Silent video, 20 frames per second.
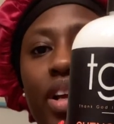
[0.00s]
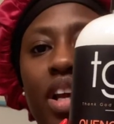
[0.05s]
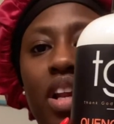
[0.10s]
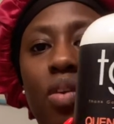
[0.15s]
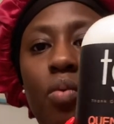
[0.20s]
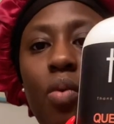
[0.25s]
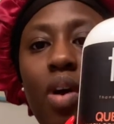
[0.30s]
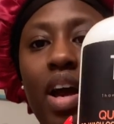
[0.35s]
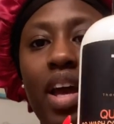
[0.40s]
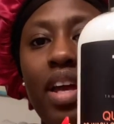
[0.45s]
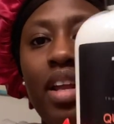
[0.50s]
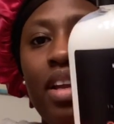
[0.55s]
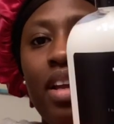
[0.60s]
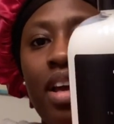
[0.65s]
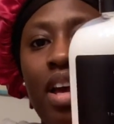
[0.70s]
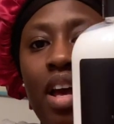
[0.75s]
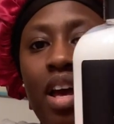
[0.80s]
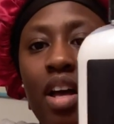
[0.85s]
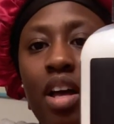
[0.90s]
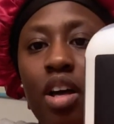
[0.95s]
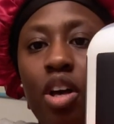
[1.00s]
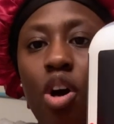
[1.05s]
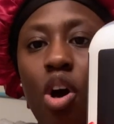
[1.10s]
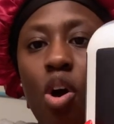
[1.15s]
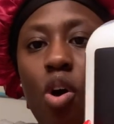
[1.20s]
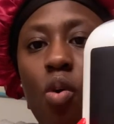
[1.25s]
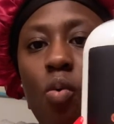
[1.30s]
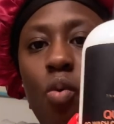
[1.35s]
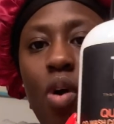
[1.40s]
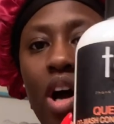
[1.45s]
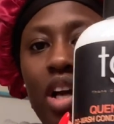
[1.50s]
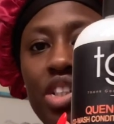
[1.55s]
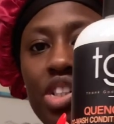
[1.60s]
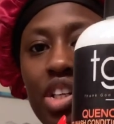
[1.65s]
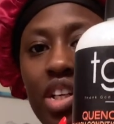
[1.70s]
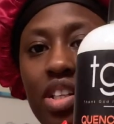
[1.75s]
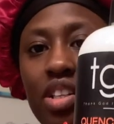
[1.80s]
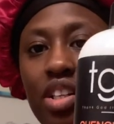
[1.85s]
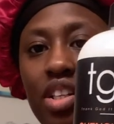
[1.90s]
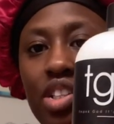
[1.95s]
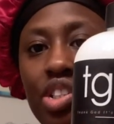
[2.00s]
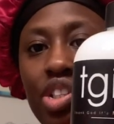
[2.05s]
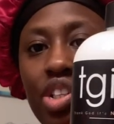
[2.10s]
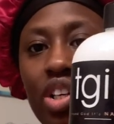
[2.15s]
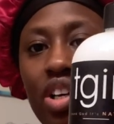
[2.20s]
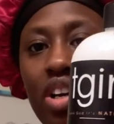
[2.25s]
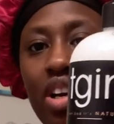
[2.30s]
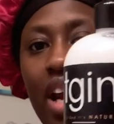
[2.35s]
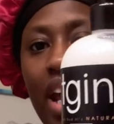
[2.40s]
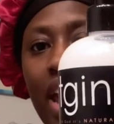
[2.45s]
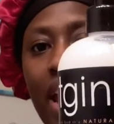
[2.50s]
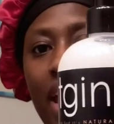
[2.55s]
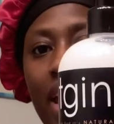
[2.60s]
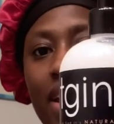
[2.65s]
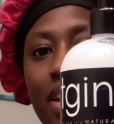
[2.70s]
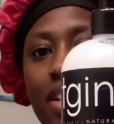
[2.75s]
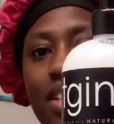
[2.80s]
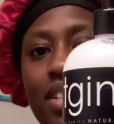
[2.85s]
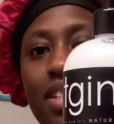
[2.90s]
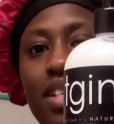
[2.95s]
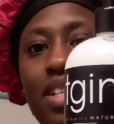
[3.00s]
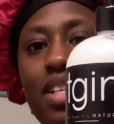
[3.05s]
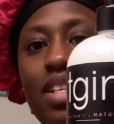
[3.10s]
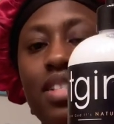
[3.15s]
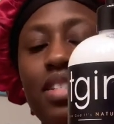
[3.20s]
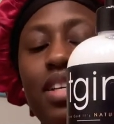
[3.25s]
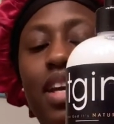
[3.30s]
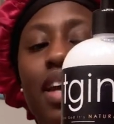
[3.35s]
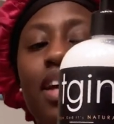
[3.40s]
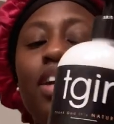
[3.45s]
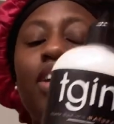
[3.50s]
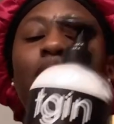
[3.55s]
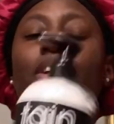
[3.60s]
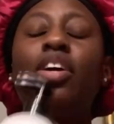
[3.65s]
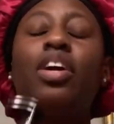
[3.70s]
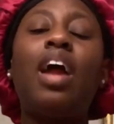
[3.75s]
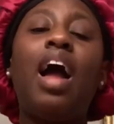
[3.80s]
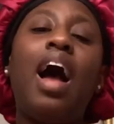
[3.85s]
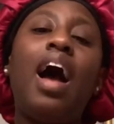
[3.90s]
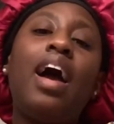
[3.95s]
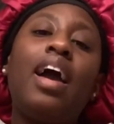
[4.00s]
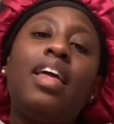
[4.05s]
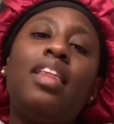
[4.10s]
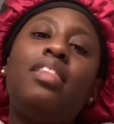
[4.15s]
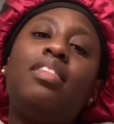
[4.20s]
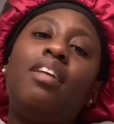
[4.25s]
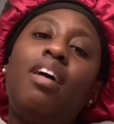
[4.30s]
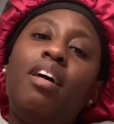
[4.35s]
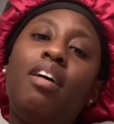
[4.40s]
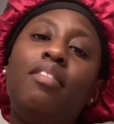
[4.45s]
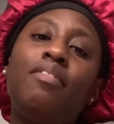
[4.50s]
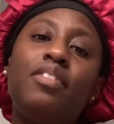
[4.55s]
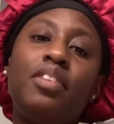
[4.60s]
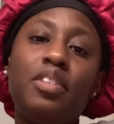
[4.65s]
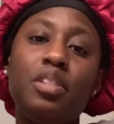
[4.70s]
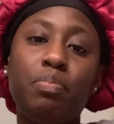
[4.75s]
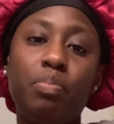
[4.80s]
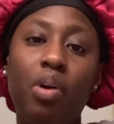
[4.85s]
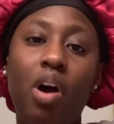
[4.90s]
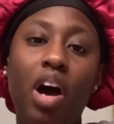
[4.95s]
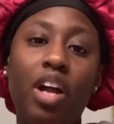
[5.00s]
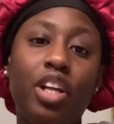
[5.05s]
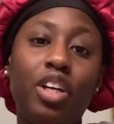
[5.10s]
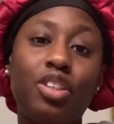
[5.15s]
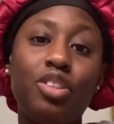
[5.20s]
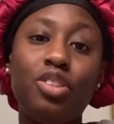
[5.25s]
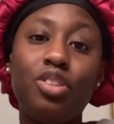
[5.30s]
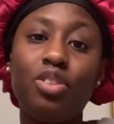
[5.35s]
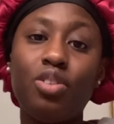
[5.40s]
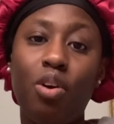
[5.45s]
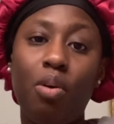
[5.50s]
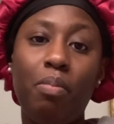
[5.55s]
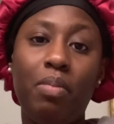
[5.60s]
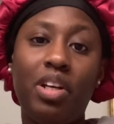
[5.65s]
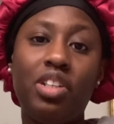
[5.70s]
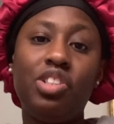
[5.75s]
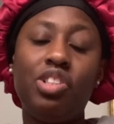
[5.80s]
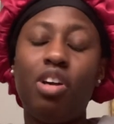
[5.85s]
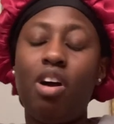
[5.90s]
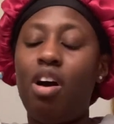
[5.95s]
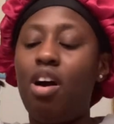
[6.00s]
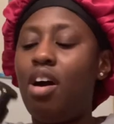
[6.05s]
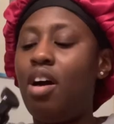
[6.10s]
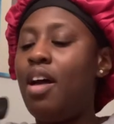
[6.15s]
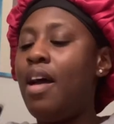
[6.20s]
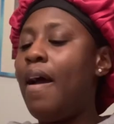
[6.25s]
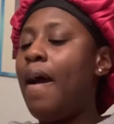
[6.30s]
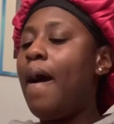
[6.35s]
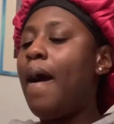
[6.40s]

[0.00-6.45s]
in one Co-Wash Conditioner and Detangler. I love this product so much, y'all.